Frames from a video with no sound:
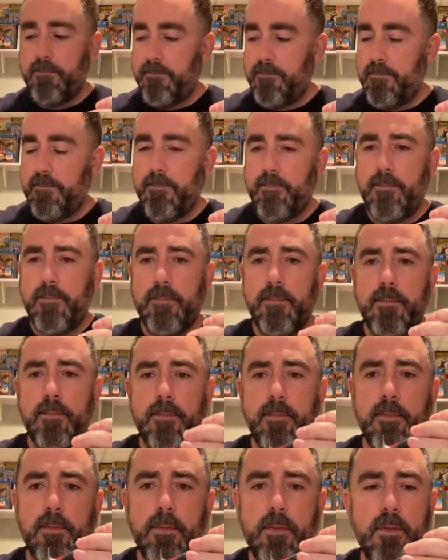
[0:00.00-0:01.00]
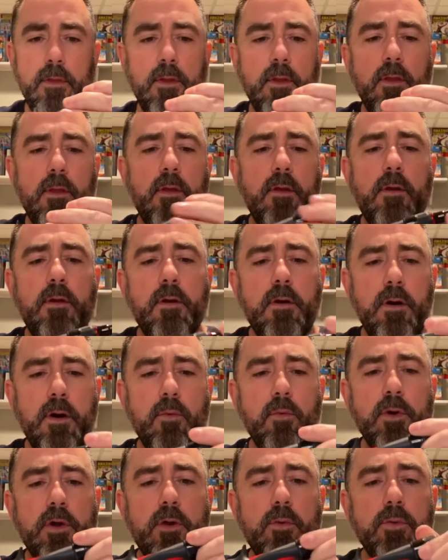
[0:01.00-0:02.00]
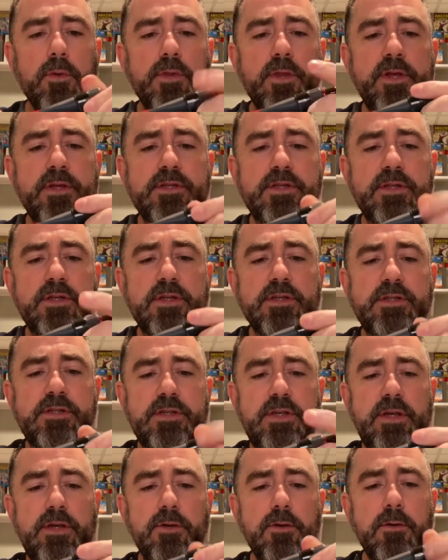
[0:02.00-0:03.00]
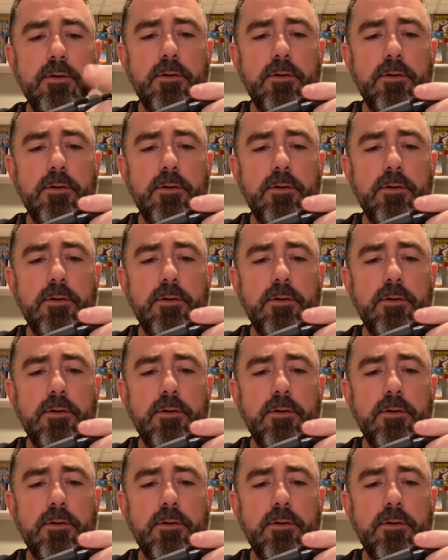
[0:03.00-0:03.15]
All right, we're going to release this here.